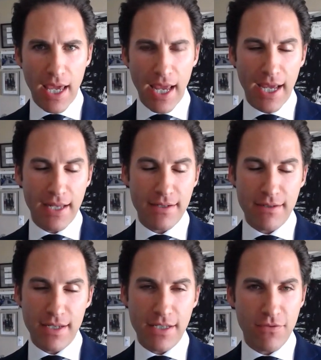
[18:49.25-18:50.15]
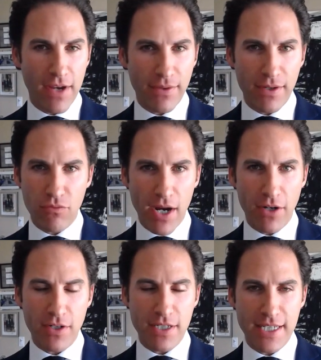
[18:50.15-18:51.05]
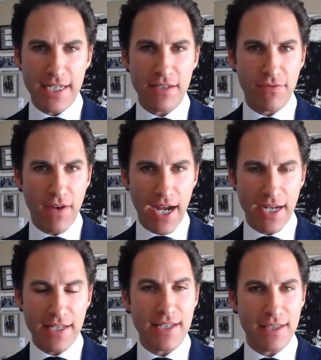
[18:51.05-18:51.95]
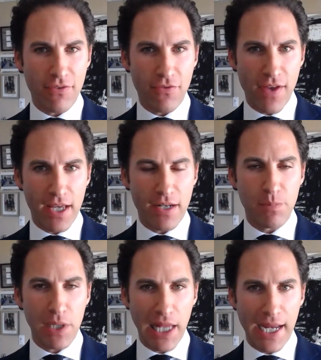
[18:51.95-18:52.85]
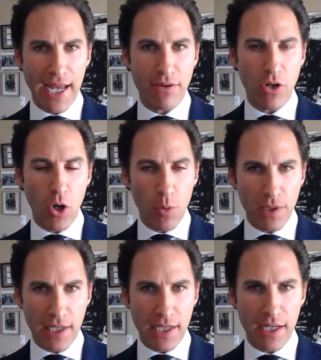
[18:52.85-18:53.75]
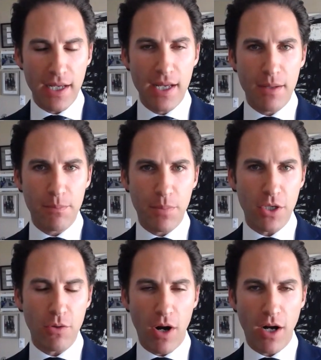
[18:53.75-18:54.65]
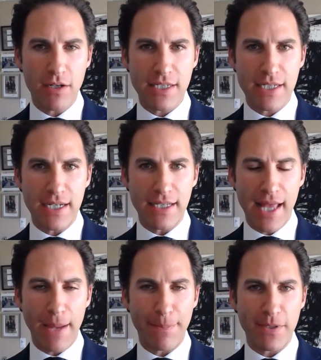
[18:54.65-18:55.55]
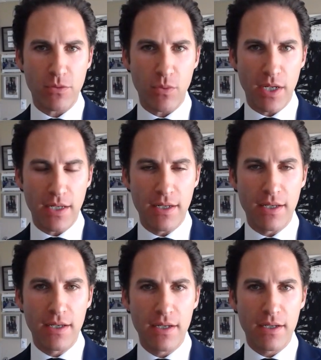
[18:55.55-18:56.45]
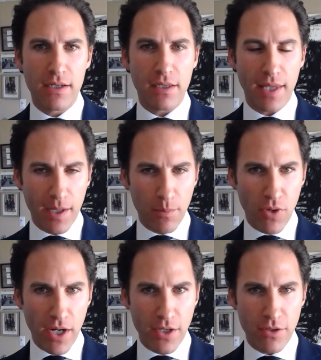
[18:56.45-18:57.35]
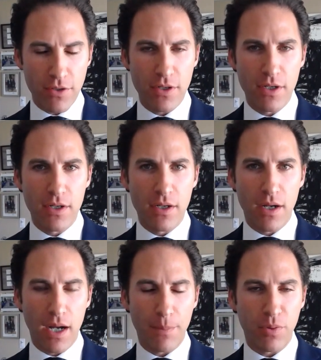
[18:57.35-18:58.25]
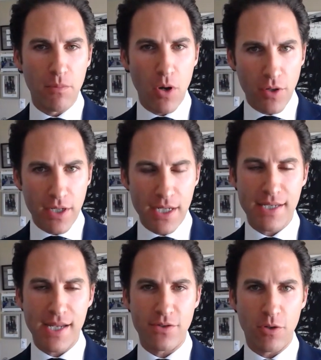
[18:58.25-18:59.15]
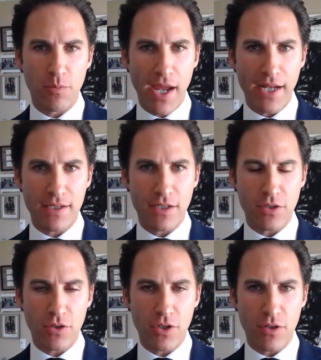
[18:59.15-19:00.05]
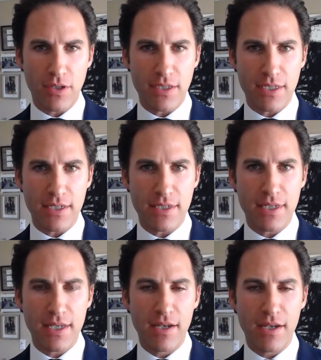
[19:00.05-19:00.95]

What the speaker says: And it's very rare to see divides in the Fed play out openly, but you are seeing that between Lael Brainerd promoting central bank digital currencies,